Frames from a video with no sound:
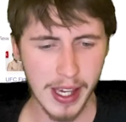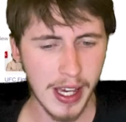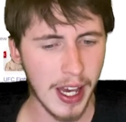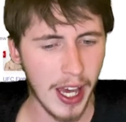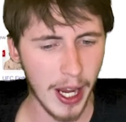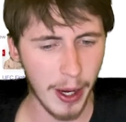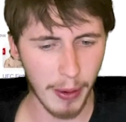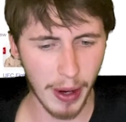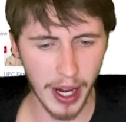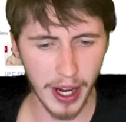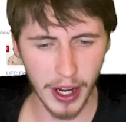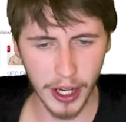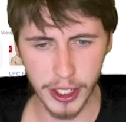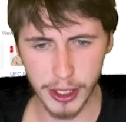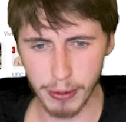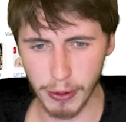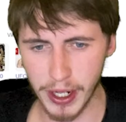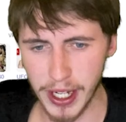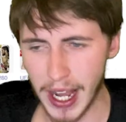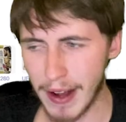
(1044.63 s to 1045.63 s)
Anyway, I
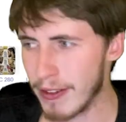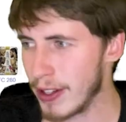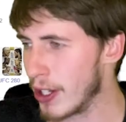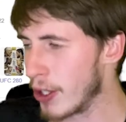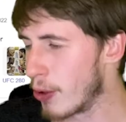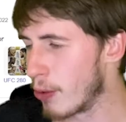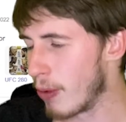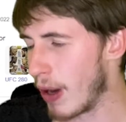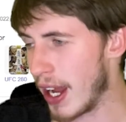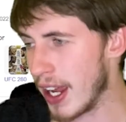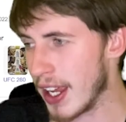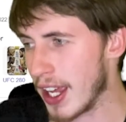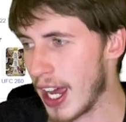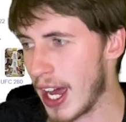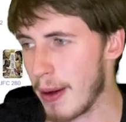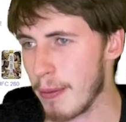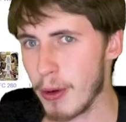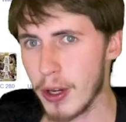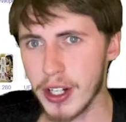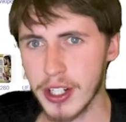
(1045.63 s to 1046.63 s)
just wanted to have a little
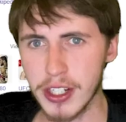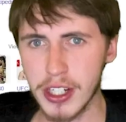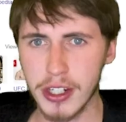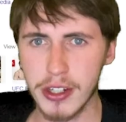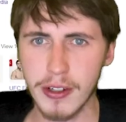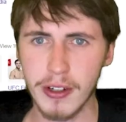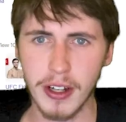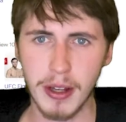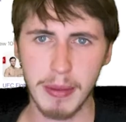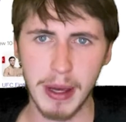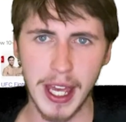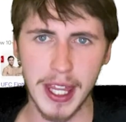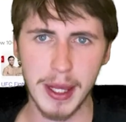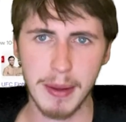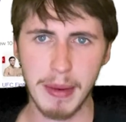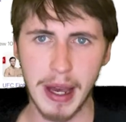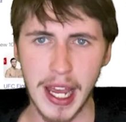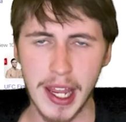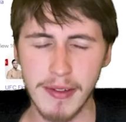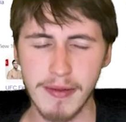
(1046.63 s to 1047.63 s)
recap. Wanted to talk about the
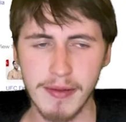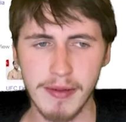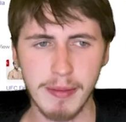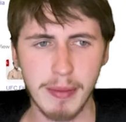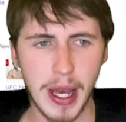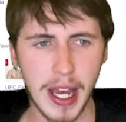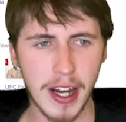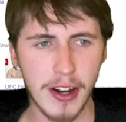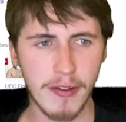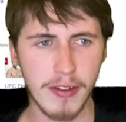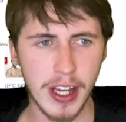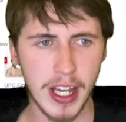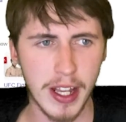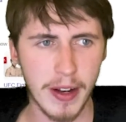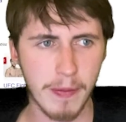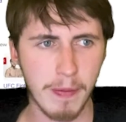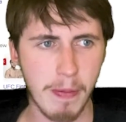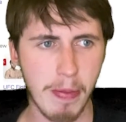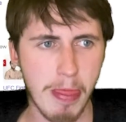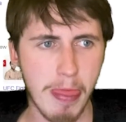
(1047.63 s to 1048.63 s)
main
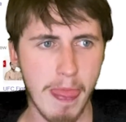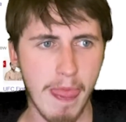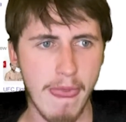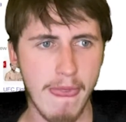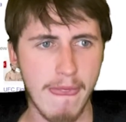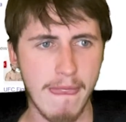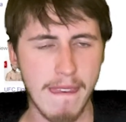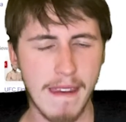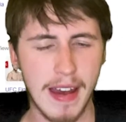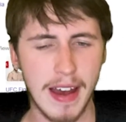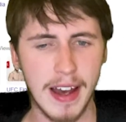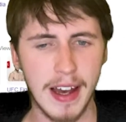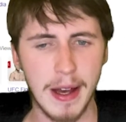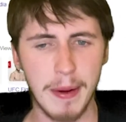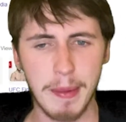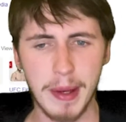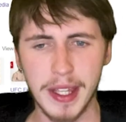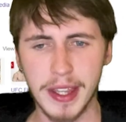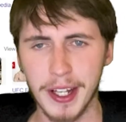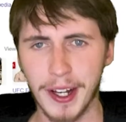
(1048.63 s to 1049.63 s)
event
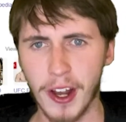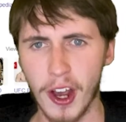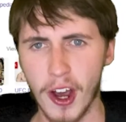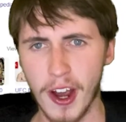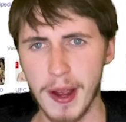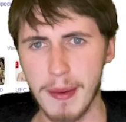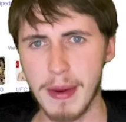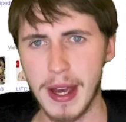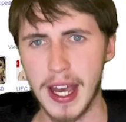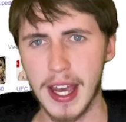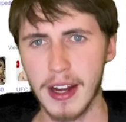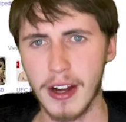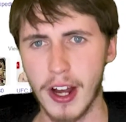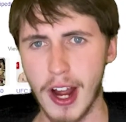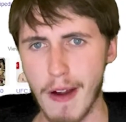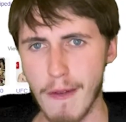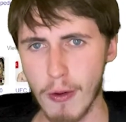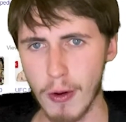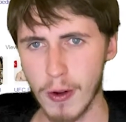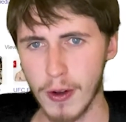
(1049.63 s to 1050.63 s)
and the co-main.
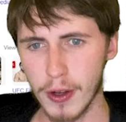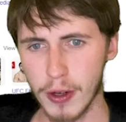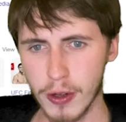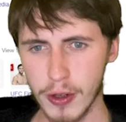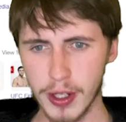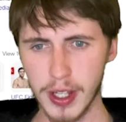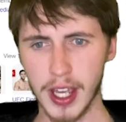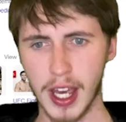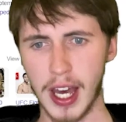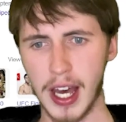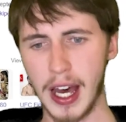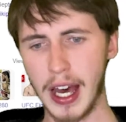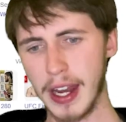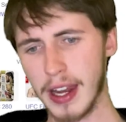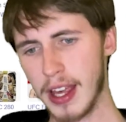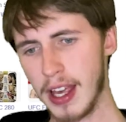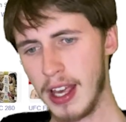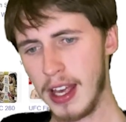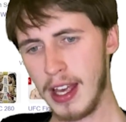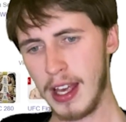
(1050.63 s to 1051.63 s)
Overall, good card.